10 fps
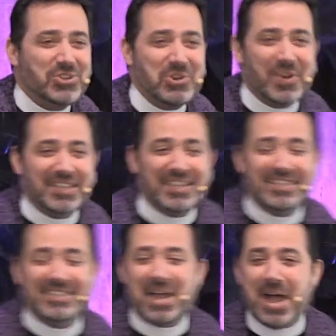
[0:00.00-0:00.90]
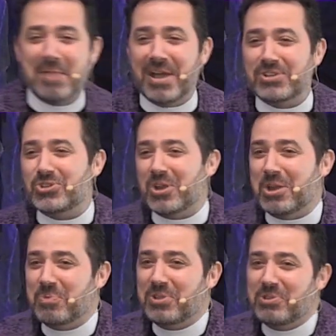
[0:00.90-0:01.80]
year at this time, I
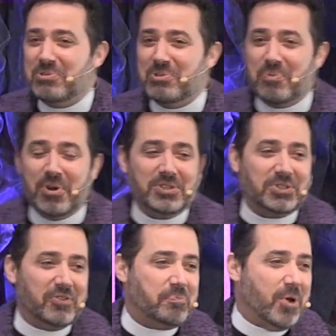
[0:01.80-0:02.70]
shared with you the words of